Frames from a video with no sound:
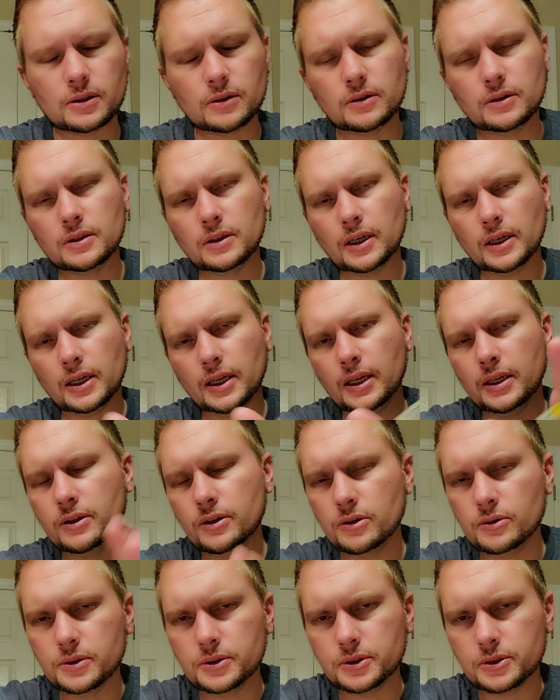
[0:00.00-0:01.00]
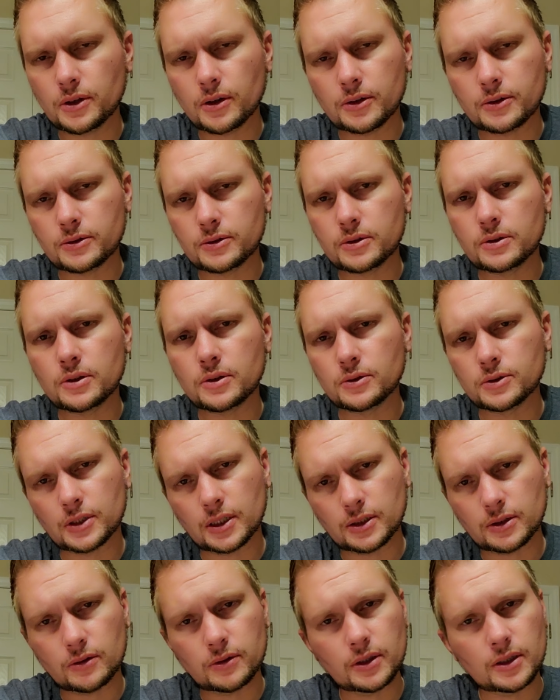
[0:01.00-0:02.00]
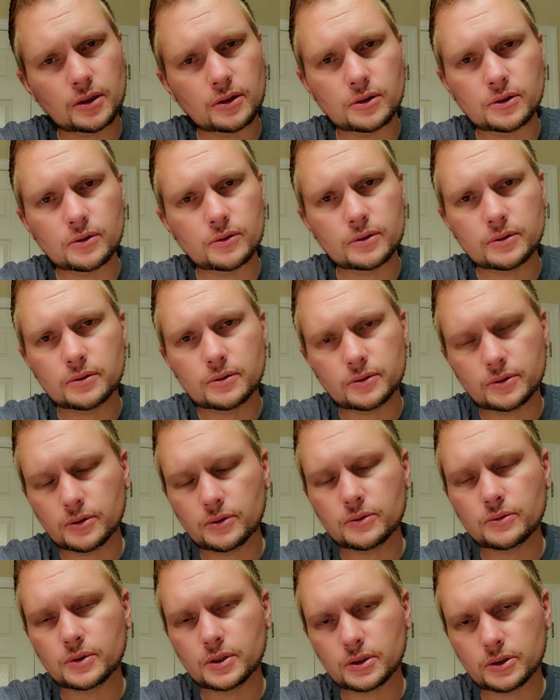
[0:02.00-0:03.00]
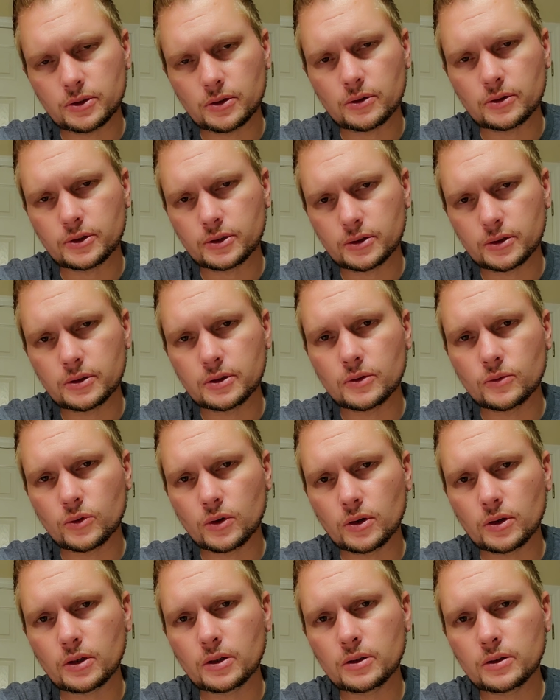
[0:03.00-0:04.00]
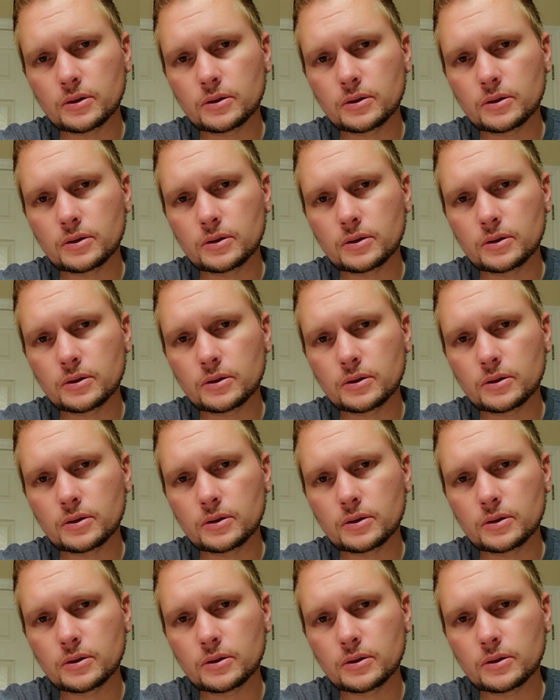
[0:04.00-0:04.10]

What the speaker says: and no insults to those out there that are doing the research and the work,